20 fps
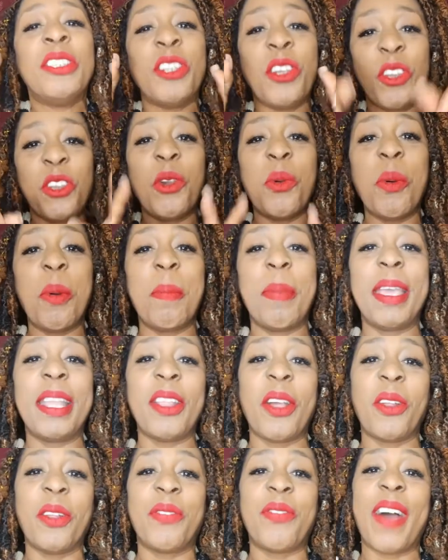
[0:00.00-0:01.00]
so you will
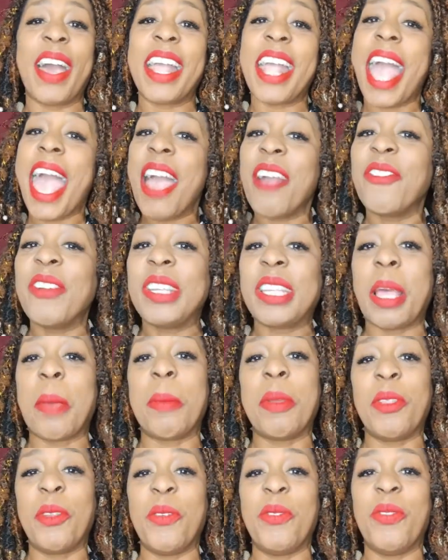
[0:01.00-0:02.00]
be notified every
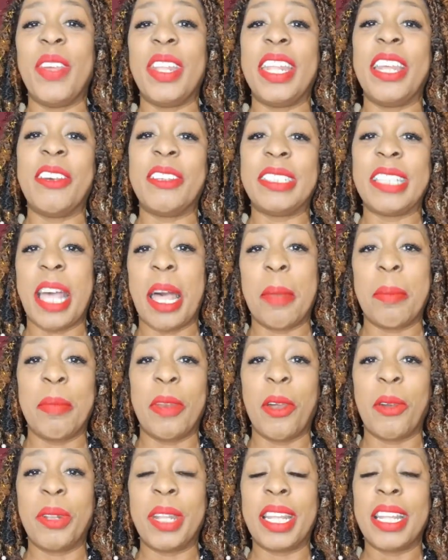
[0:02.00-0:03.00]
time a new video is
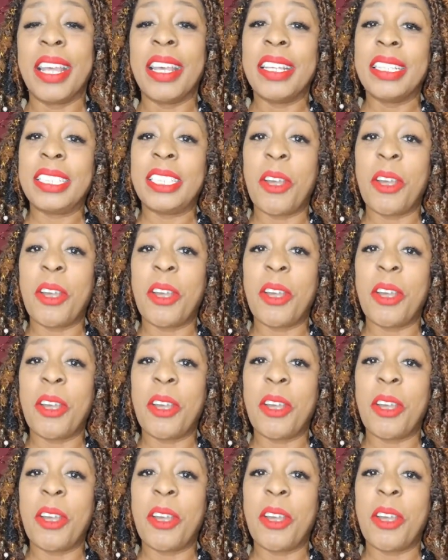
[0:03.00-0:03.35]
uploaded.